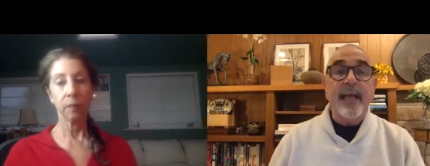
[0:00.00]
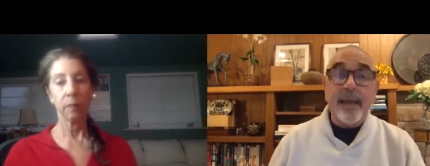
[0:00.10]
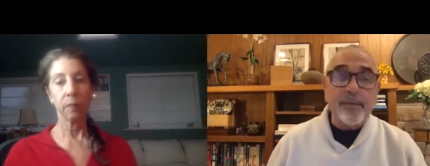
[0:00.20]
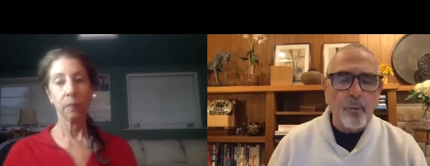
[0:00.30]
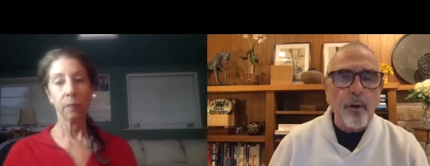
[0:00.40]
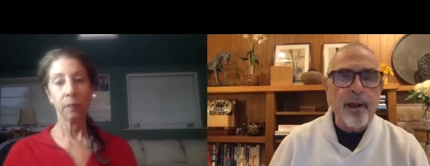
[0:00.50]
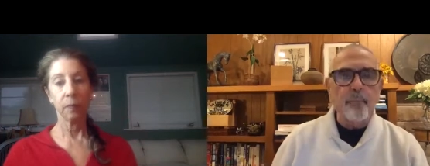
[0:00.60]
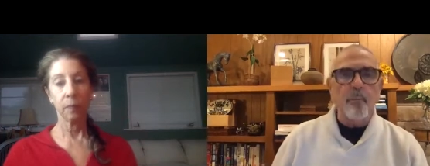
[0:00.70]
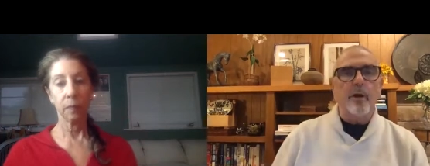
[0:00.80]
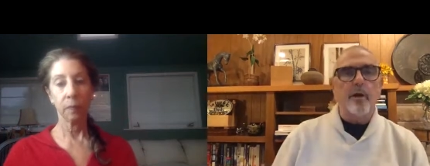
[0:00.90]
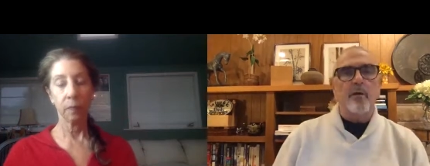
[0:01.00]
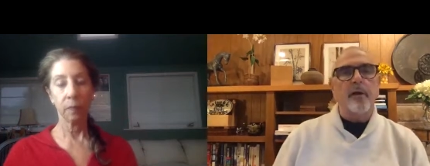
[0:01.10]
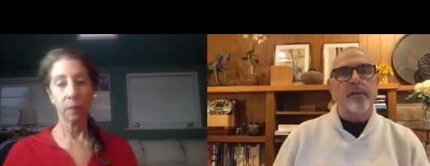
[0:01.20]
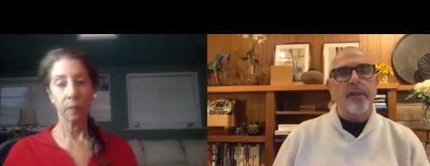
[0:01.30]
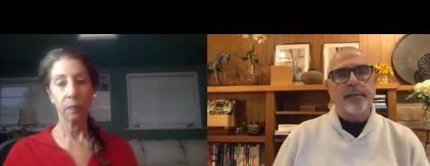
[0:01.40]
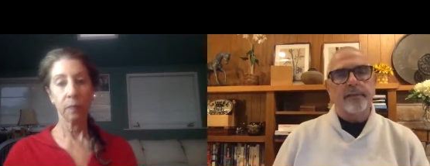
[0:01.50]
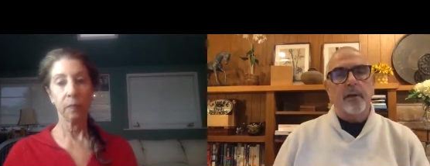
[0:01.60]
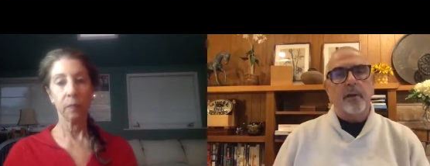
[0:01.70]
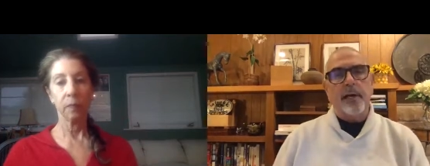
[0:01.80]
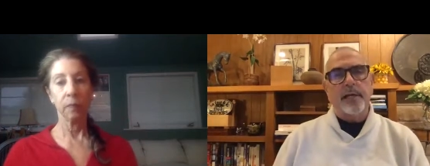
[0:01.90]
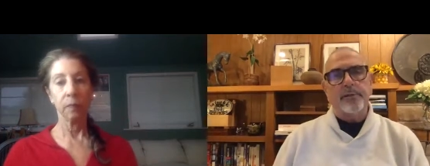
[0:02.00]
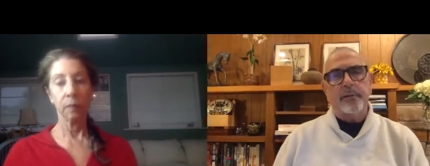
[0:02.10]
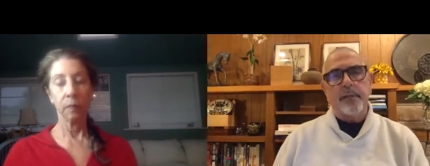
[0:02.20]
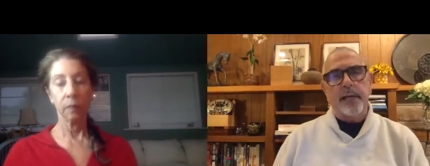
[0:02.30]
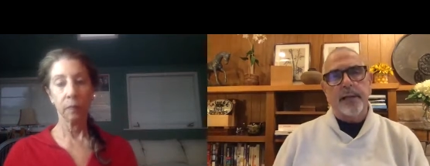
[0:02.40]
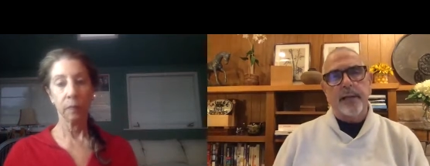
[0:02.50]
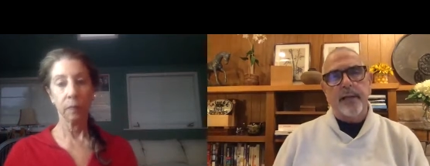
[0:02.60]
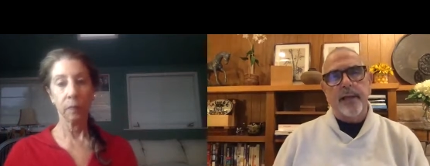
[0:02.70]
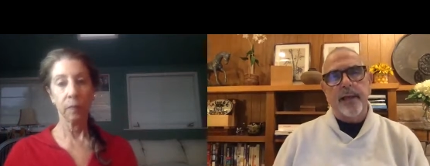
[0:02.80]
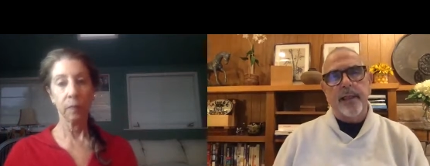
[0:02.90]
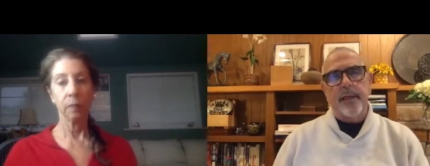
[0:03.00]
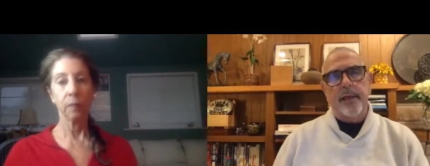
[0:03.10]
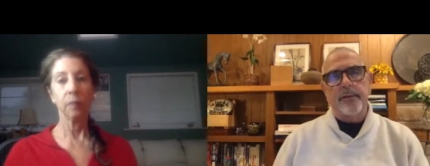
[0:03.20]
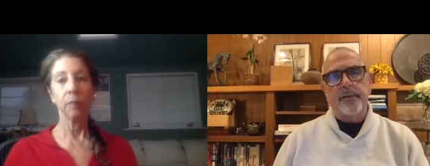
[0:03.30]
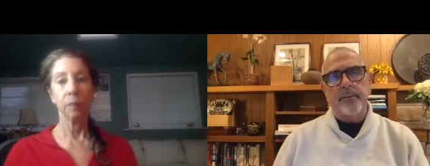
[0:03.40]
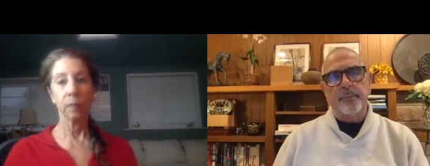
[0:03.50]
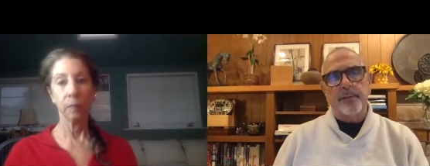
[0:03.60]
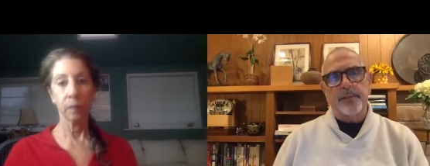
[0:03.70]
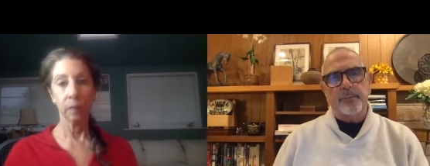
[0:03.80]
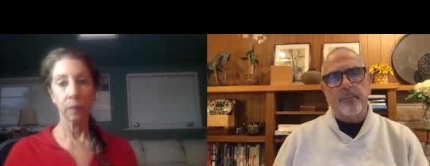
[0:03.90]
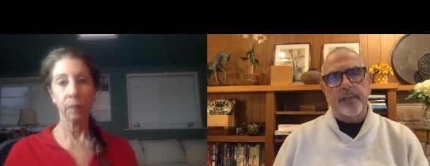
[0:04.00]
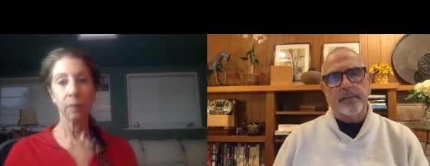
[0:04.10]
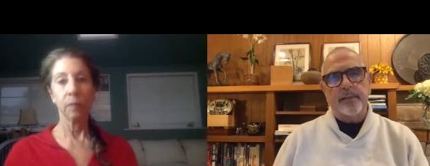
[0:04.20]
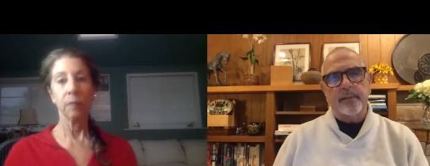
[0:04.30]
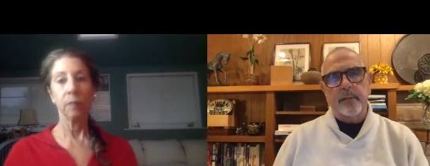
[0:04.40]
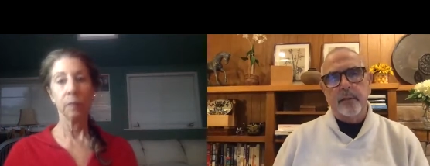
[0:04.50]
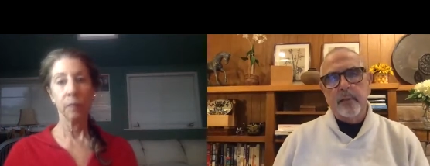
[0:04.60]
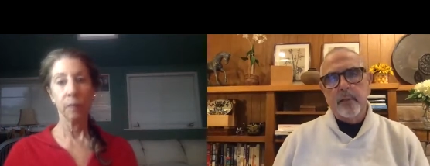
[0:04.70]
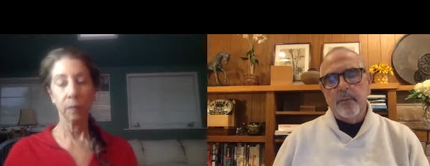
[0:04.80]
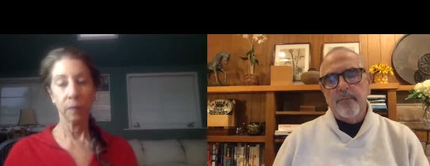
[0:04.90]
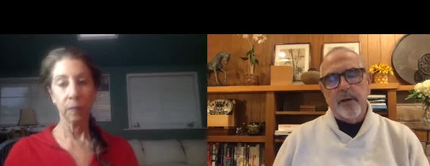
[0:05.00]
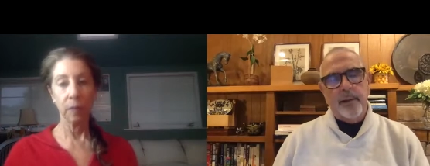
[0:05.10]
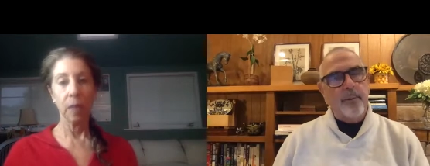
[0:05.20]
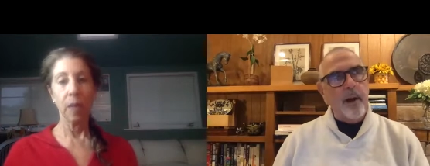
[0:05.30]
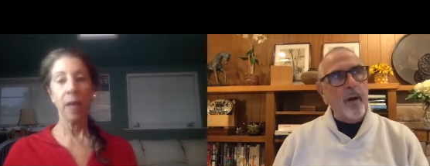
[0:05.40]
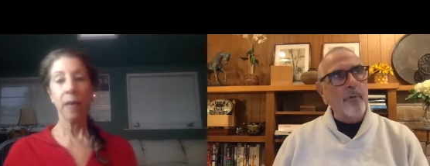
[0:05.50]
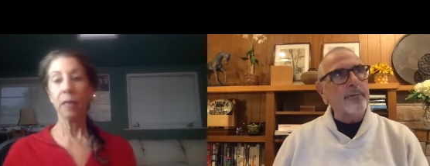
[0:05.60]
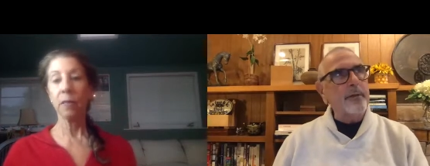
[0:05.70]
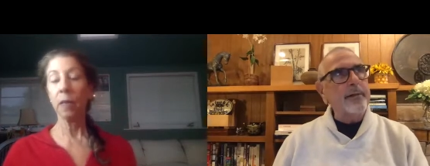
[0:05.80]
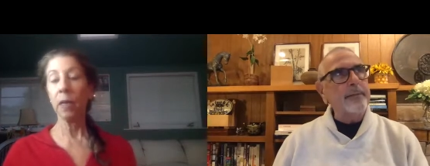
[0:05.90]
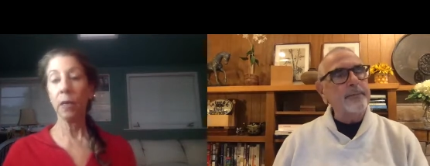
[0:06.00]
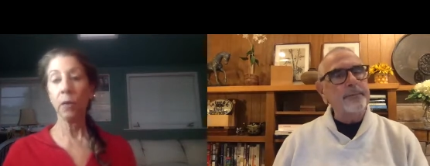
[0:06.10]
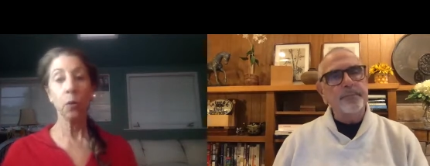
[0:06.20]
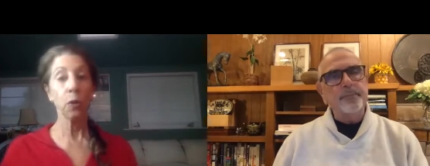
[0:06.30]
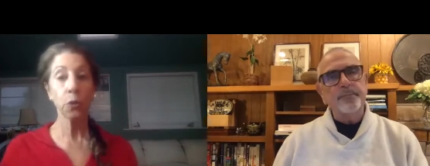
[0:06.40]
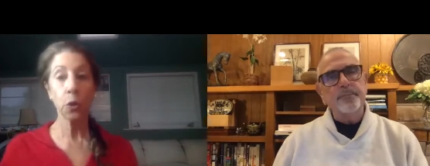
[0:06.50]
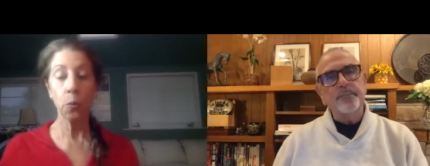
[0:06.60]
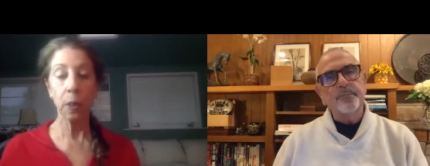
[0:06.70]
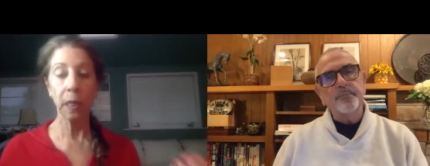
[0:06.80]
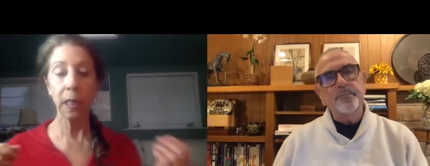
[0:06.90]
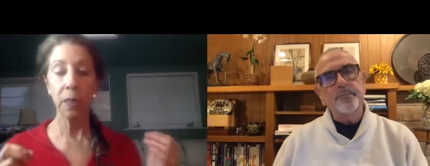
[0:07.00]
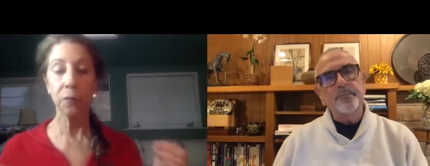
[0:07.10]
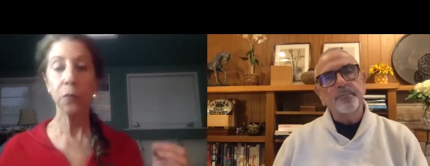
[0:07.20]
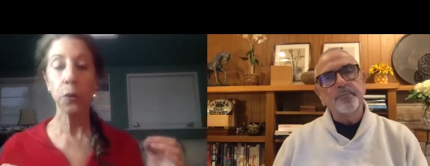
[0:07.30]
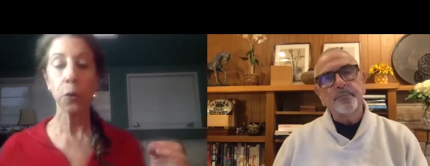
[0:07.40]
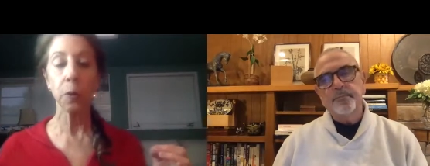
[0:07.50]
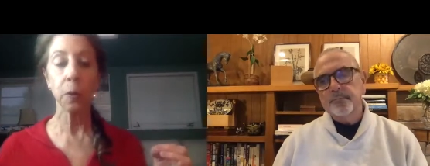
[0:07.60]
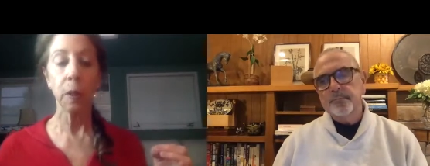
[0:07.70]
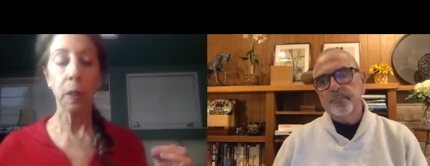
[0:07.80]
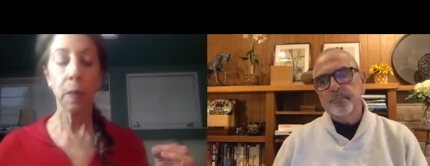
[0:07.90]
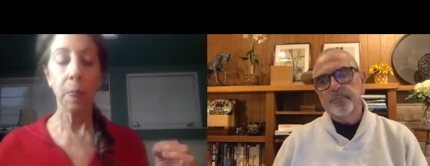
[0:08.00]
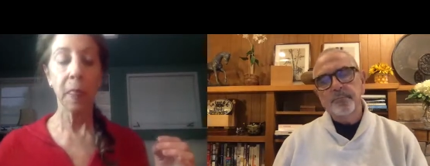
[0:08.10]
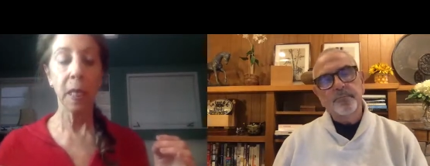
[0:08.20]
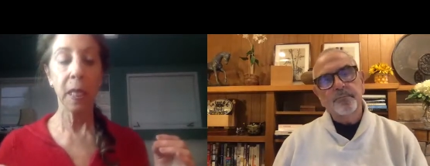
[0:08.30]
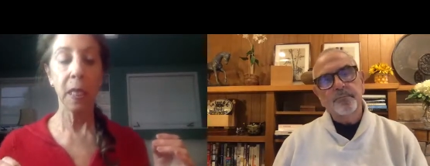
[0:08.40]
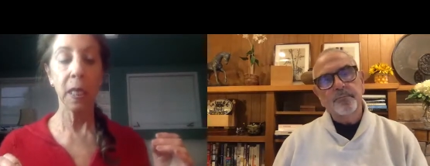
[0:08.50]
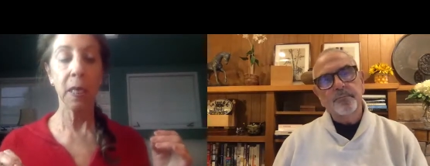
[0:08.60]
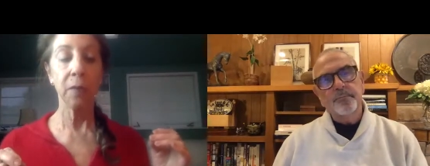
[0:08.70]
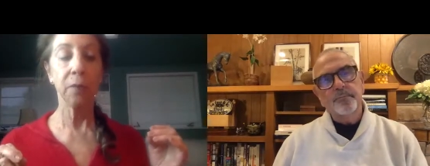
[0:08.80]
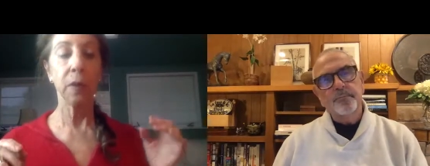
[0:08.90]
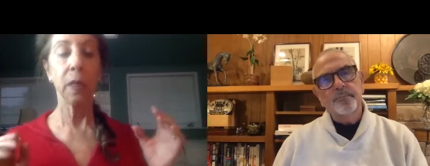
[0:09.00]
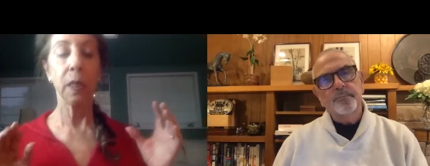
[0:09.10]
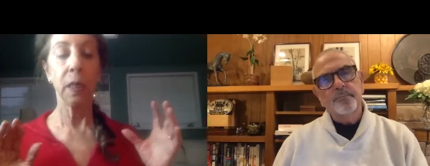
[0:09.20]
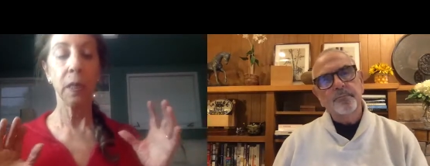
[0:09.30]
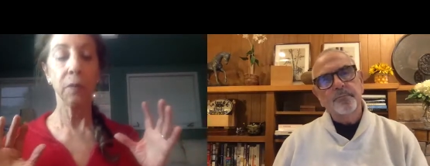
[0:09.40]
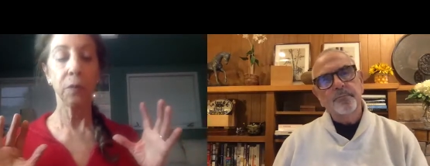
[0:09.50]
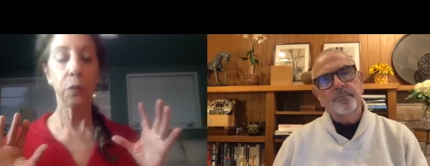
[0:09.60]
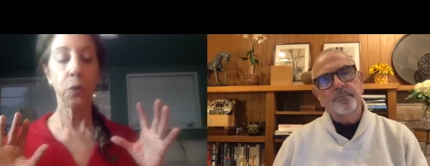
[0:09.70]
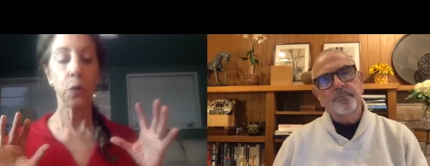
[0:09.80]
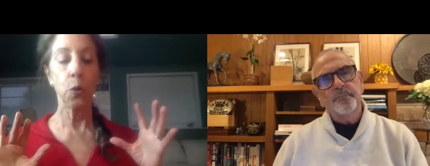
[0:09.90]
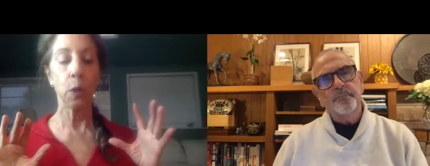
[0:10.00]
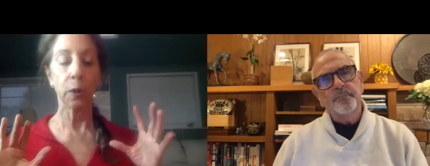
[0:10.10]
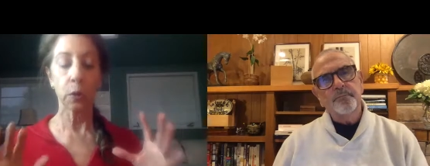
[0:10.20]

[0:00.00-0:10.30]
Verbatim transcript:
Speaker 1: that the right marker? I think is the question that that that your piece raises very powerful. And,
Speaker 2: and also, if you're if if you are